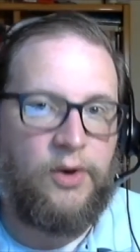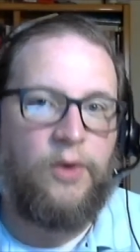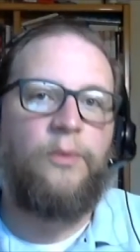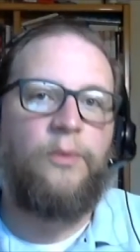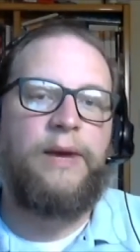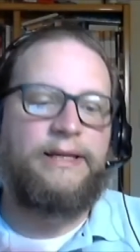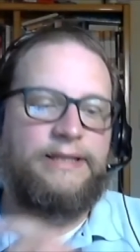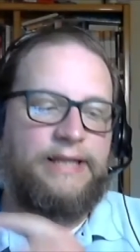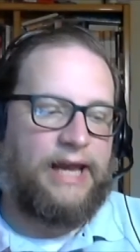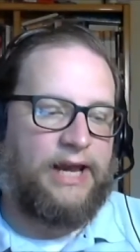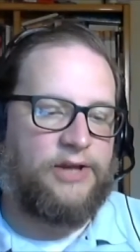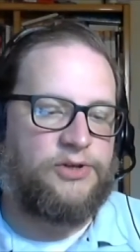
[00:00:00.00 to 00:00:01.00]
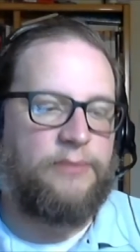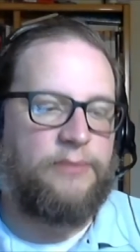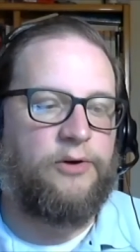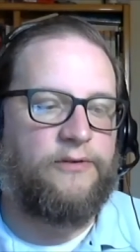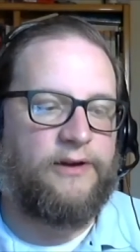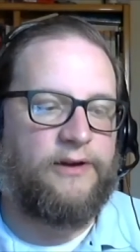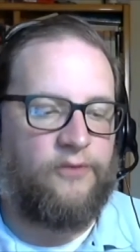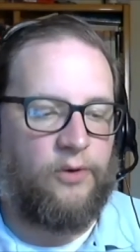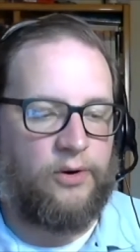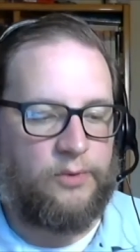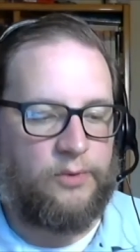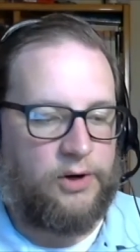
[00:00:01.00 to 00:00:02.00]
we see history moving
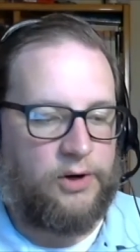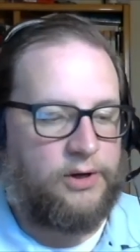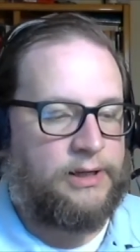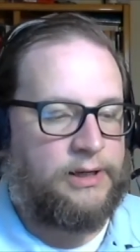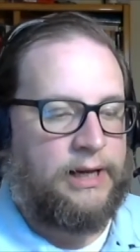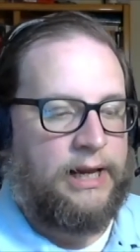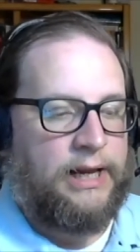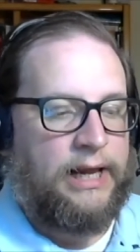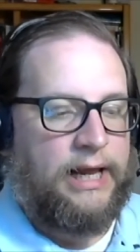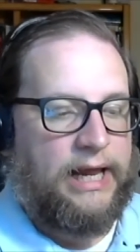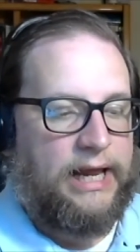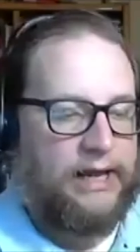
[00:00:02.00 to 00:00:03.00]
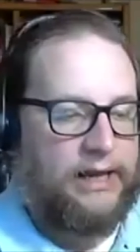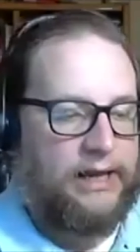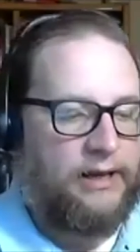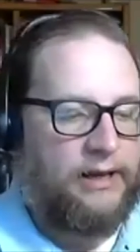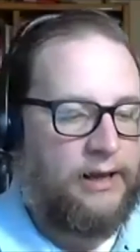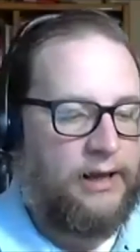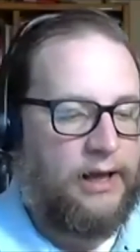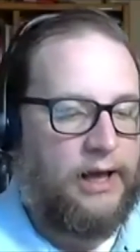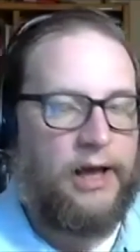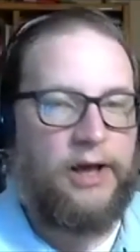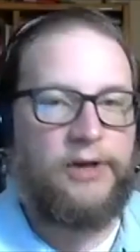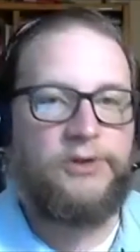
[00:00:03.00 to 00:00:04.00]
forward in
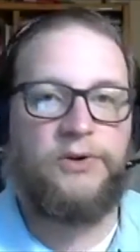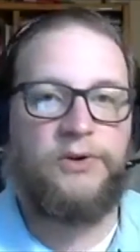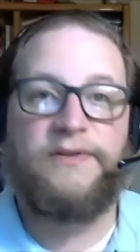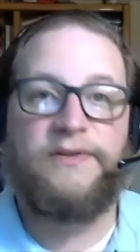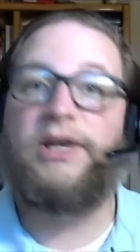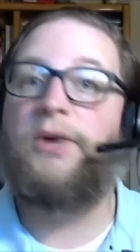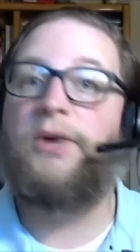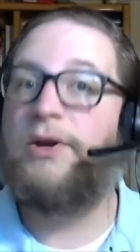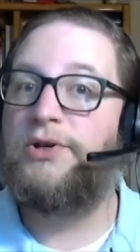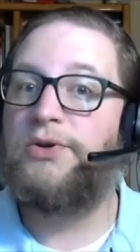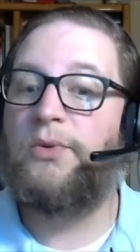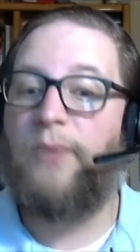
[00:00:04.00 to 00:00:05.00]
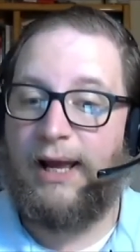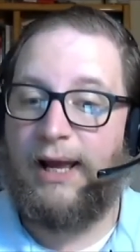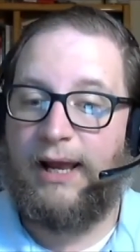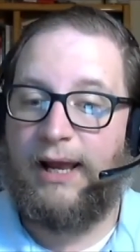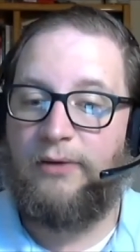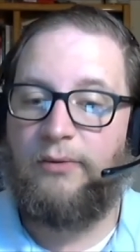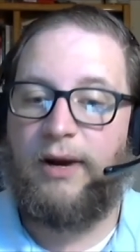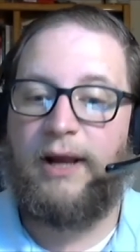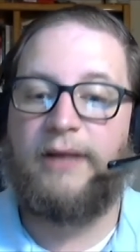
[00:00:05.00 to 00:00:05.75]
a sort of sequential way again, right?